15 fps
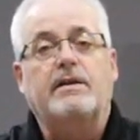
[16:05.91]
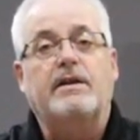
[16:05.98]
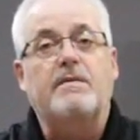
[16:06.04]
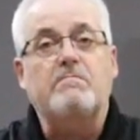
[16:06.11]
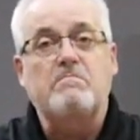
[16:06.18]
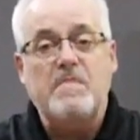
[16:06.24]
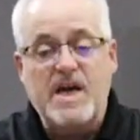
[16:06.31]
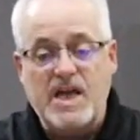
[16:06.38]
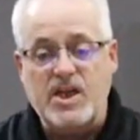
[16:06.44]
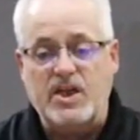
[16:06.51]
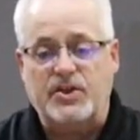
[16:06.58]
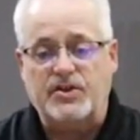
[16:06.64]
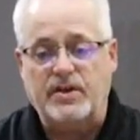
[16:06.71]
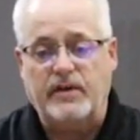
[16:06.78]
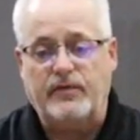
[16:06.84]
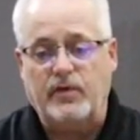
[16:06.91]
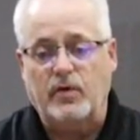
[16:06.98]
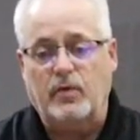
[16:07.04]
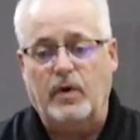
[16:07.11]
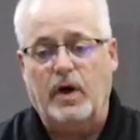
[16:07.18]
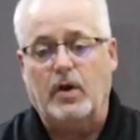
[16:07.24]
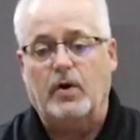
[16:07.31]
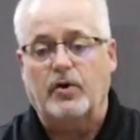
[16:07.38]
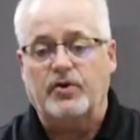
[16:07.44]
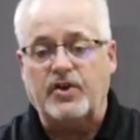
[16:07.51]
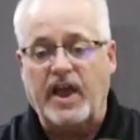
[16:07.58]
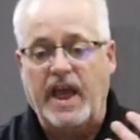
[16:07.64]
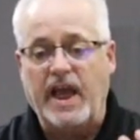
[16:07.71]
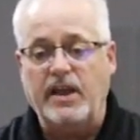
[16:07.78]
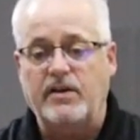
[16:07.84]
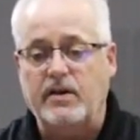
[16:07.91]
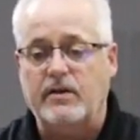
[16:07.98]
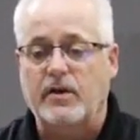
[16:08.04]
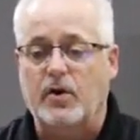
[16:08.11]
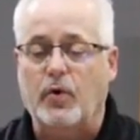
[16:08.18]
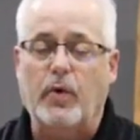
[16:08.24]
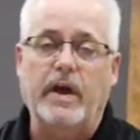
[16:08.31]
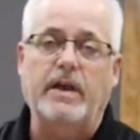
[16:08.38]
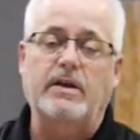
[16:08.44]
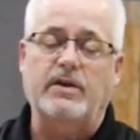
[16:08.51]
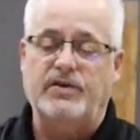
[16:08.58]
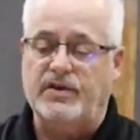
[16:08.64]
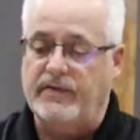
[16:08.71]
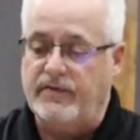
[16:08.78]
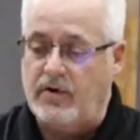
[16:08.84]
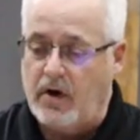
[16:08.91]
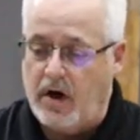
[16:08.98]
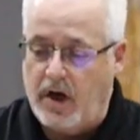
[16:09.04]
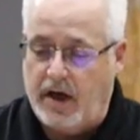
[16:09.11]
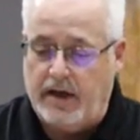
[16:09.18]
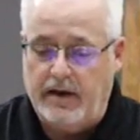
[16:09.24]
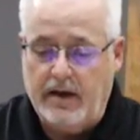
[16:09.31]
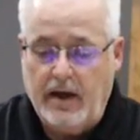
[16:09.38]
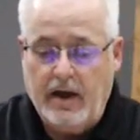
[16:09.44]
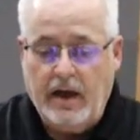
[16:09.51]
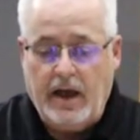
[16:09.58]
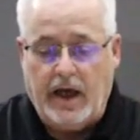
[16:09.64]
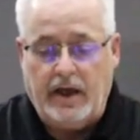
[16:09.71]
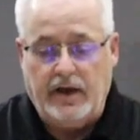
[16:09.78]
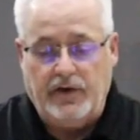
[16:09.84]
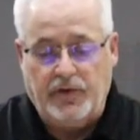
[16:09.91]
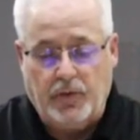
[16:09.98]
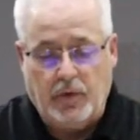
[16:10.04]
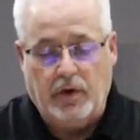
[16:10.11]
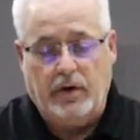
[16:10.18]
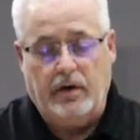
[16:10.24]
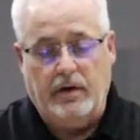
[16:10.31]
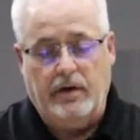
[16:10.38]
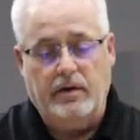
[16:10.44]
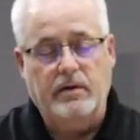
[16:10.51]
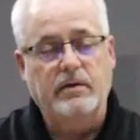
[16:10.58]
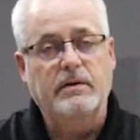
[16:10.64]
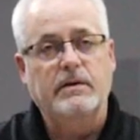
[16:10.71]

diminished, if you will, or tainted the greatness of God and his word.